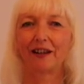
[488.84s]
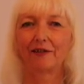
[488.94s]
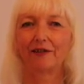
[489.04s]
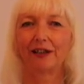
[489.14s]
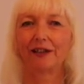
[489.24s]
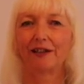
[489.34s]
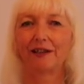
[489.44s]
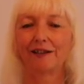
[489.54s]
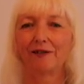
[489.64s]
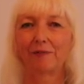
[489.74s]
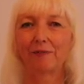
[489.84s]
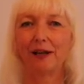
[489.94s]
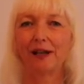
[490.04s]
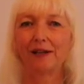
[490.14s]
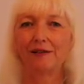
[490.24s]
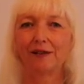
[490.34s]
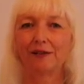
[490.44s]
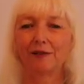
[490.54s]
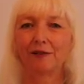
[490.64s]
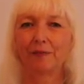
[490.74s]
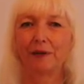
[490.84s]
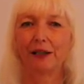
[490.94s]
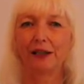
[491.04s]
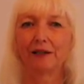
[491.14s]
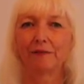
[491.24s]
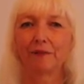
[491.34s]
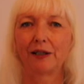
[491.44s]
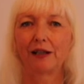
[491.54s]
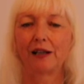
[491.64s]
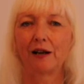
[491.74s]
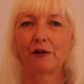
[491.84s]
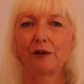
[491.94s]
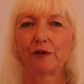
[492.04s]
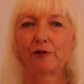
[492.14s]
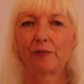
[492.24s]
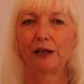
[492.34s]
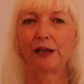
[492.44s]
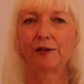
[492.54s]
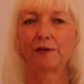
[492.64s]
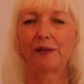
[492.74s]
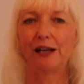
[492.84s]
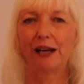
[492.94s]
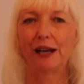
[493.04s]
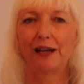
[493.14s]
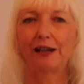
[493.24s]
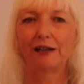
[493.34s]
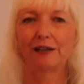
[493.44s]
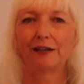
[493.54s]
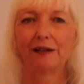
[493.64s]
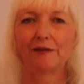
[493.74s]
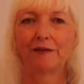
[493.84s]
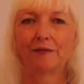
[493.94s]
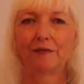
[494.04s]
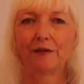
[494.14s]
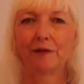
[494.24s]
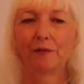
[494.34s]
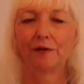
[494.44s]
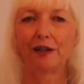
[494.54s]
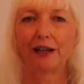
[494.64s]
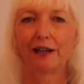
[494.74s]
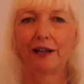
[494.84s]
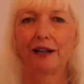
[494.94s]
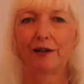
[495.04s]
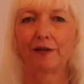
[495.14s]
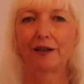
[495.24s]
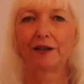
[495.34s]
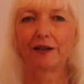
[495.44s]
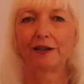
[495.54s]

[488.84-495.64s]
creating a little space in your spine, but allow your spine to be light and almost like liquid.